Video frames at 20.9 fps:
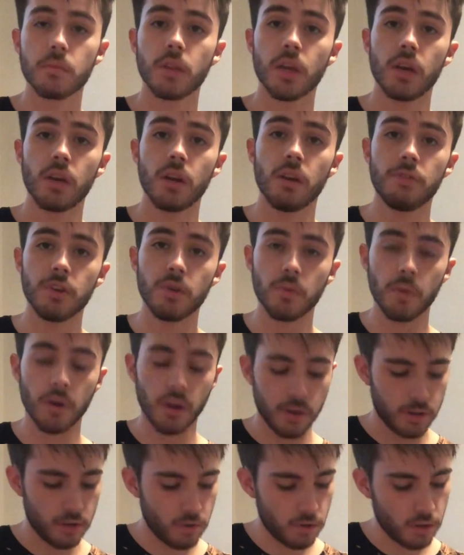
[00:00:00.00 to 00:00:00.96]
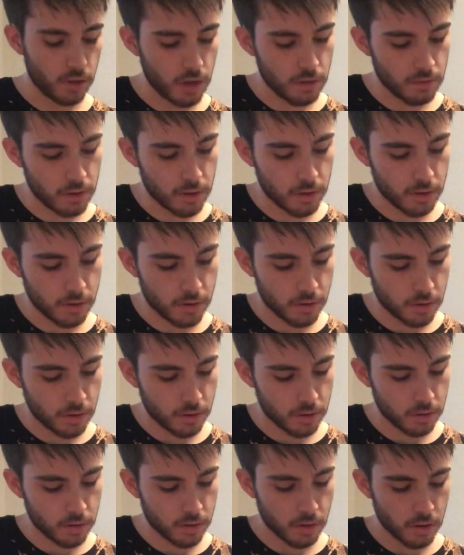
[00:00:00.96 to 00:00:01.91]
And if you want, you can even,
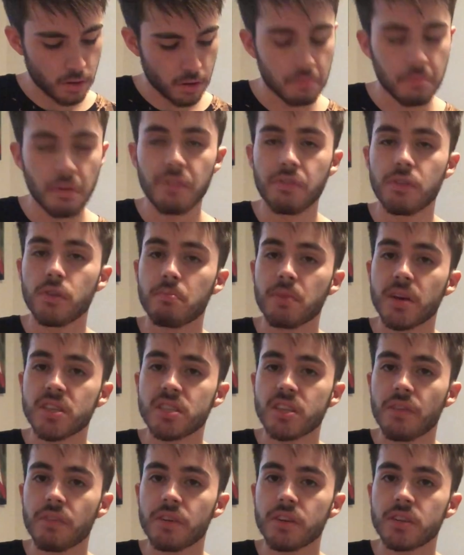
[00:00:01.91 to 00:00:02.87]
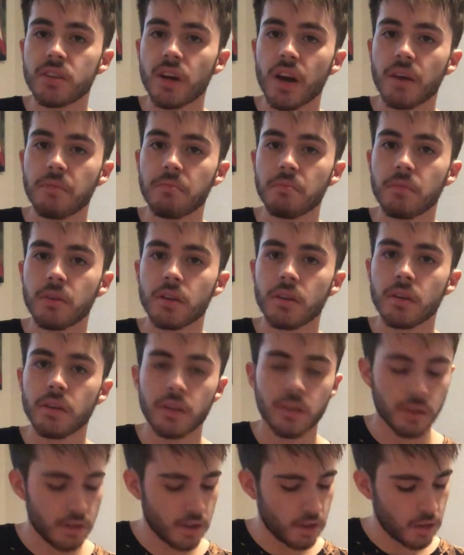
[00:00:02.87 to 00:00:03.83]
if you miss every time
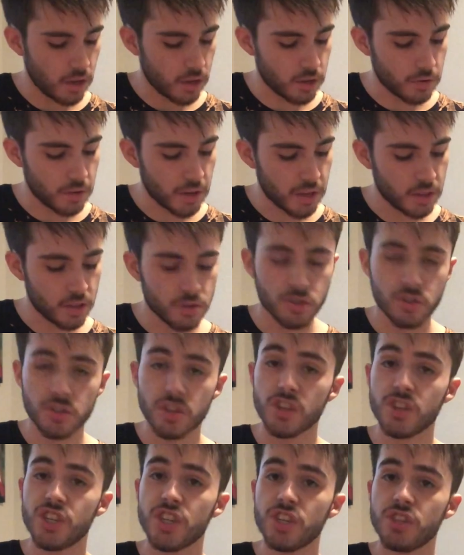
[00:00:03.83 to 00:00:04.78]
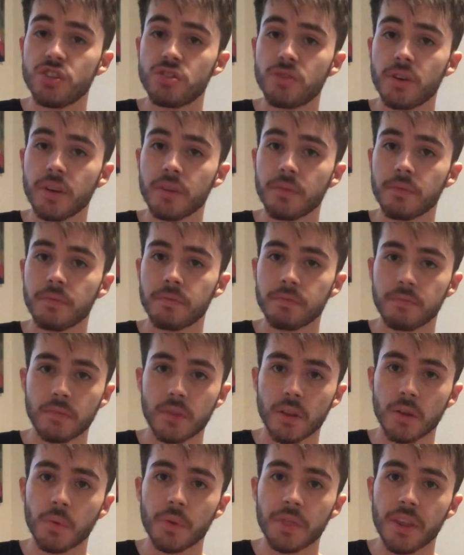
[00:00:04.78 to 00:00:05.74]
and you hit the G string
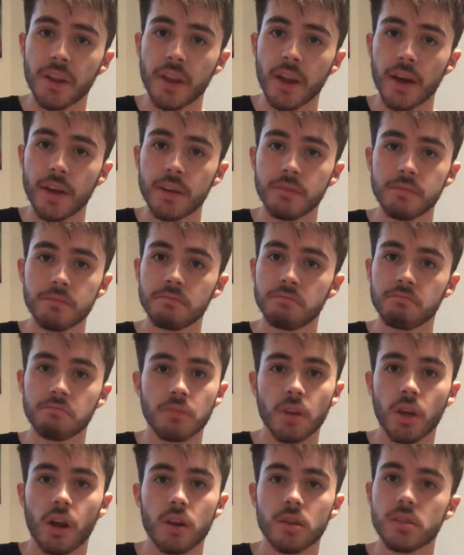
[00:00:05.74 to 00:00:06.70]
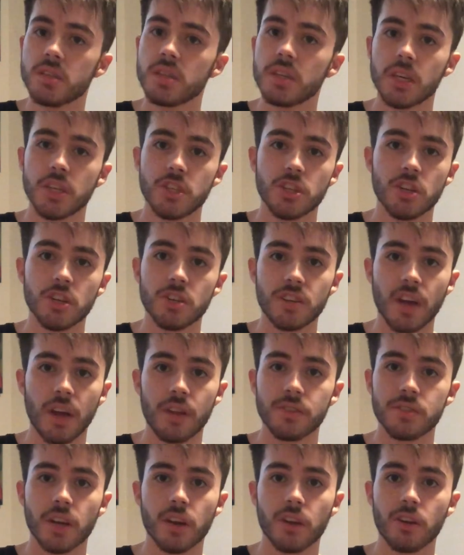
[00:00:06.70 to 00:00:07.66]
with the 9, honestly it just
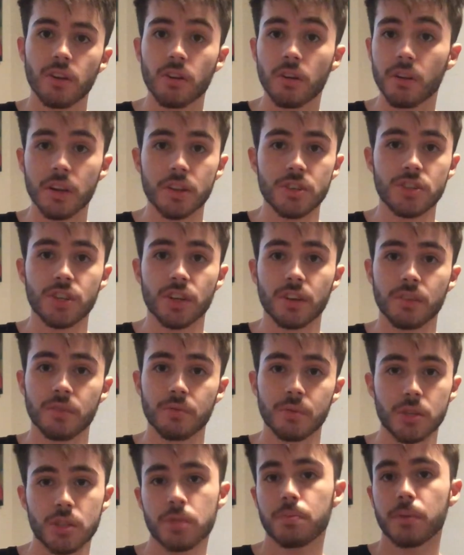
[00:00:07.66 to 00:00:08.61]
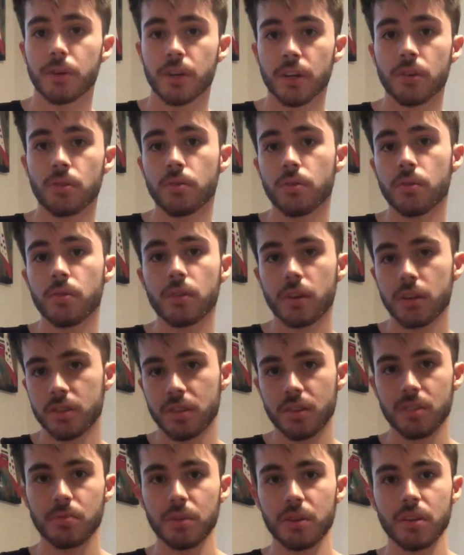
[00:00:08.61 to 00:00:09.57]
sounds like you're glitching, which is pretty cool because
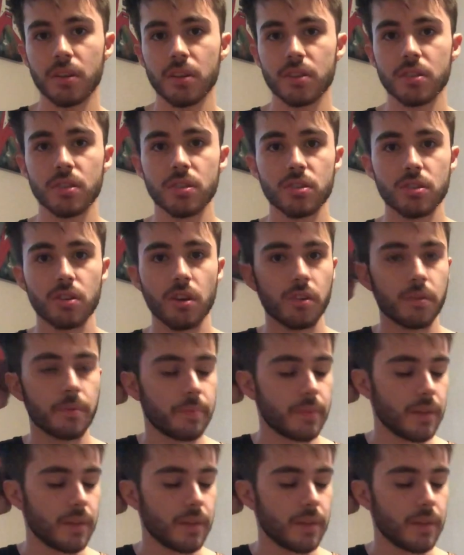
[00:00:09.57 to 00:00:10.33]
that's what it does in the song.